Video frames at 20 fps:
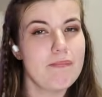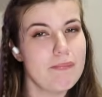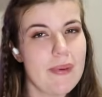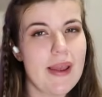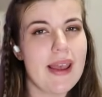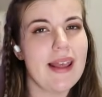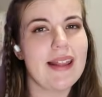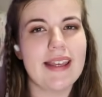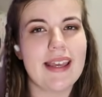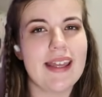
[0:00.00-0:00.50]

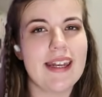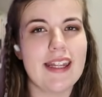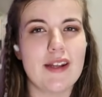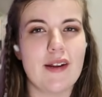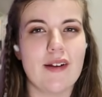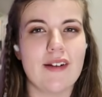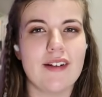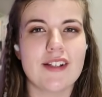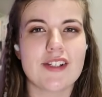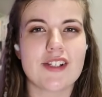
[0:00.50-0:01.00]
barely any
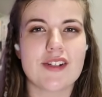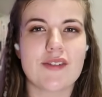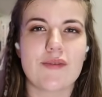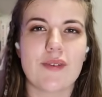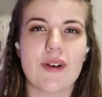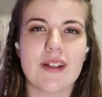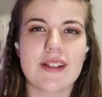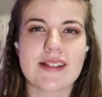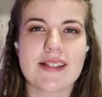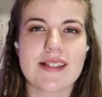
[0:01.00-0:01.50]
knowledge of
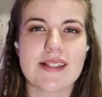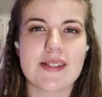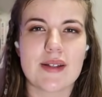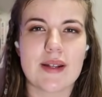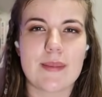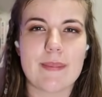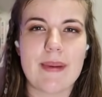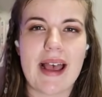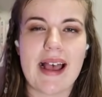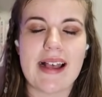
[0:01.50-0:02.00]
what this is
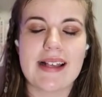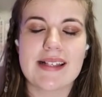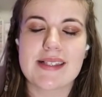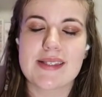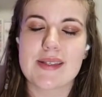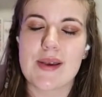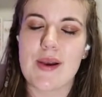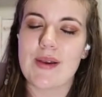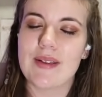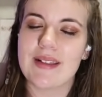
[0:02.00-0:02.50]
all about.
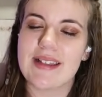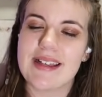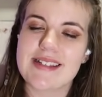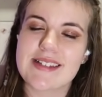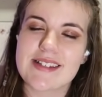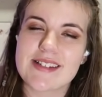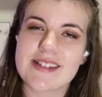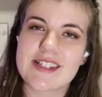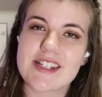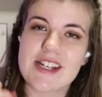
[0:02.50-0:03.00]
So
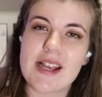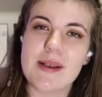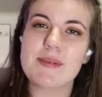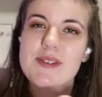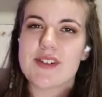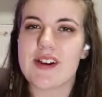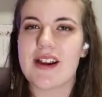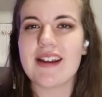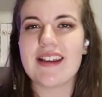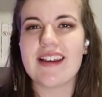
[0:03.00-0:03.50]
let's just jump
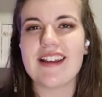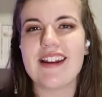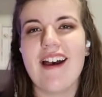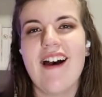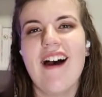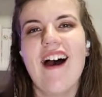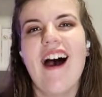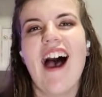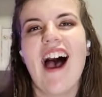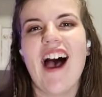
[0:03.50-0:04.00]
straight in
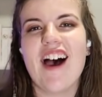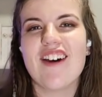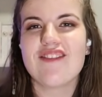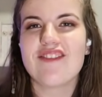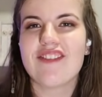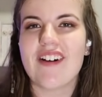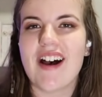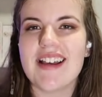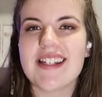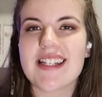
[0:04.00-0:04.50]
and
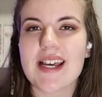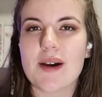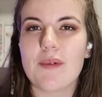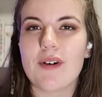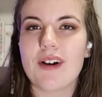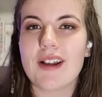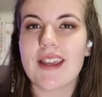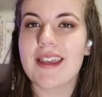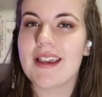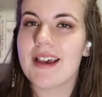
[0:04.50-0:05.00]
find out
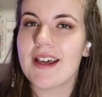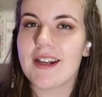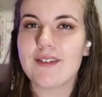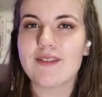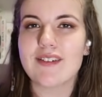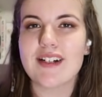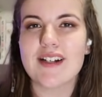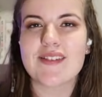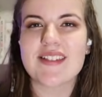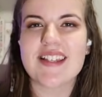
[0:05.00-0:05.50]
what Keanu
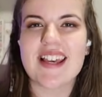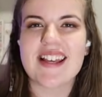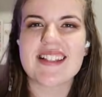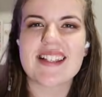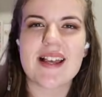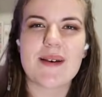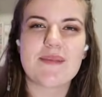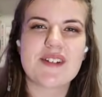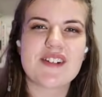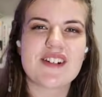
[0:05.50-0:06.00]
Reeves gets
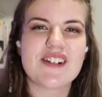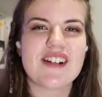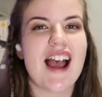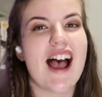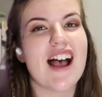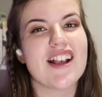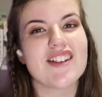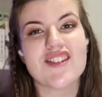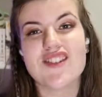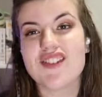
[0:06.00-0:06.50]
up to
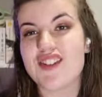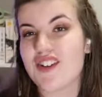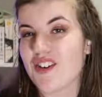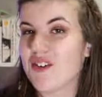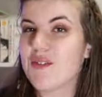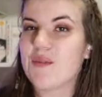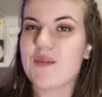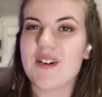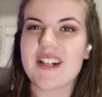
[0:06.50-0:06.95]
as John